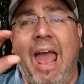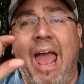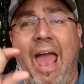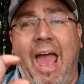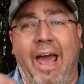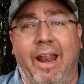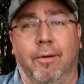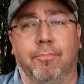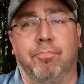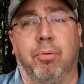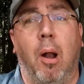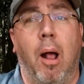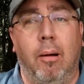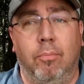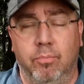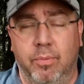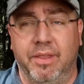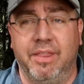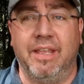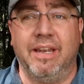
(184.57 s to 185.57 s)
had a
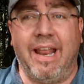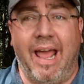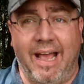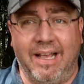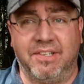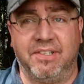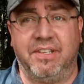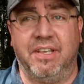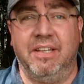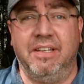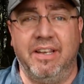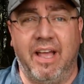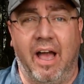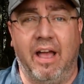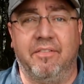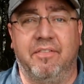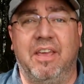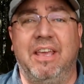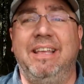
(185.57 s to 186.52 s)
problem with an ESEE knife.